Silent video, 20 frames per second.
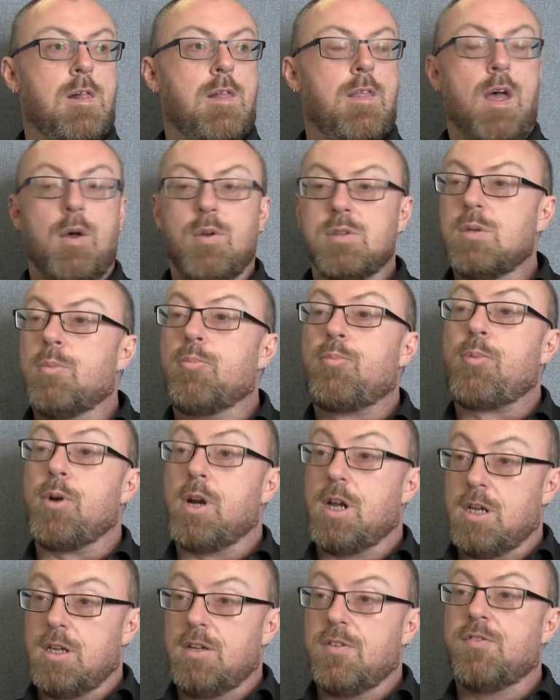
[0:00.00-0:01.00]
that was a
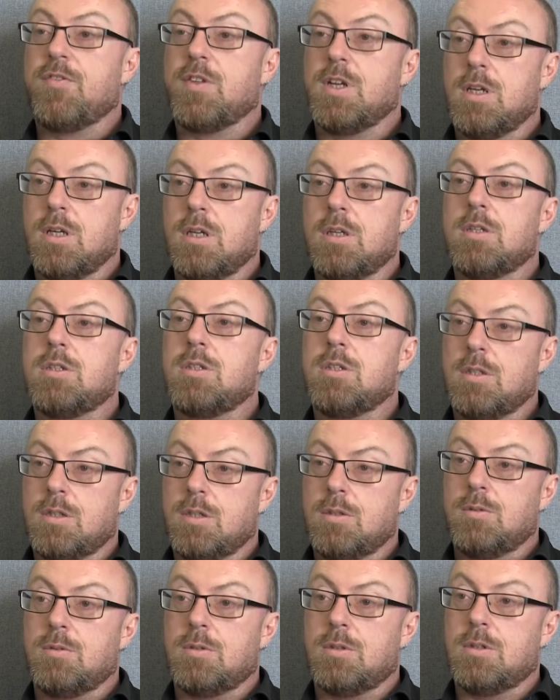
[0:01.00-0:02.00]
brave thing to
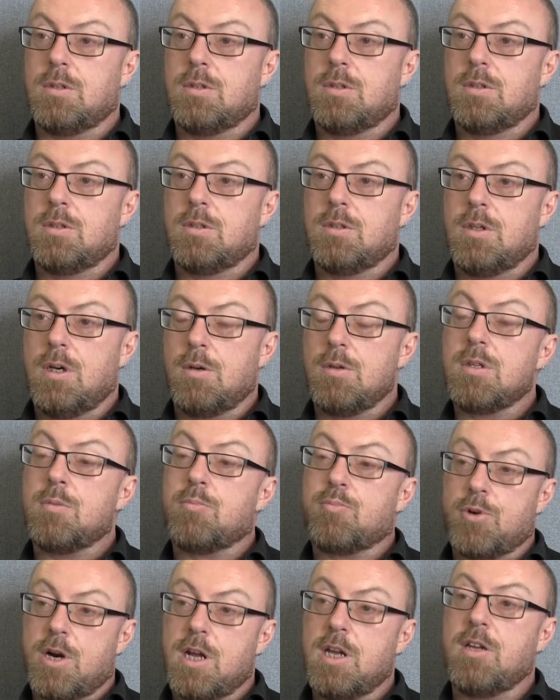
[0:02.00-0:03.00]
do. That was a
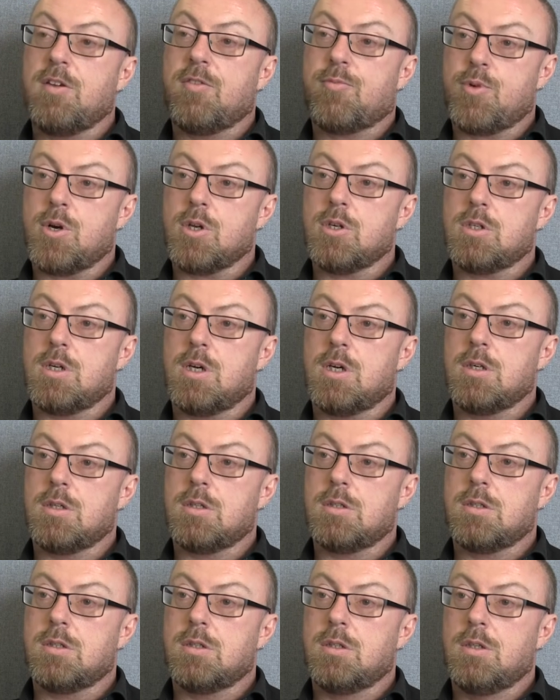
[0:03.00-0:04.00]
brave
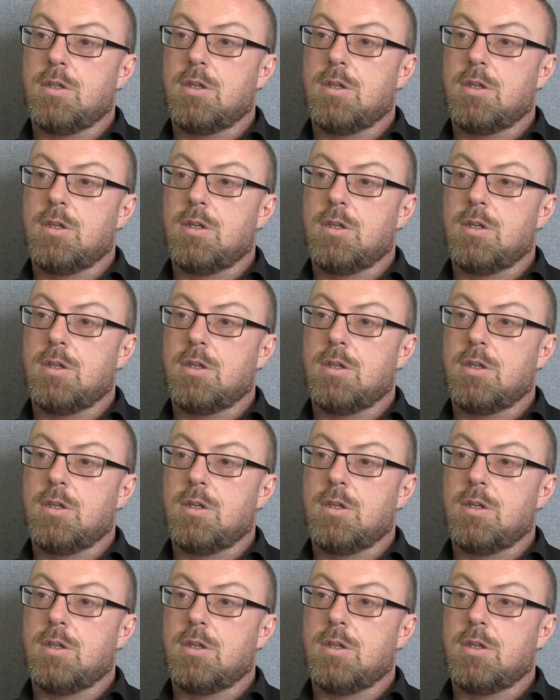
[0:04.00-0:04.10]
project.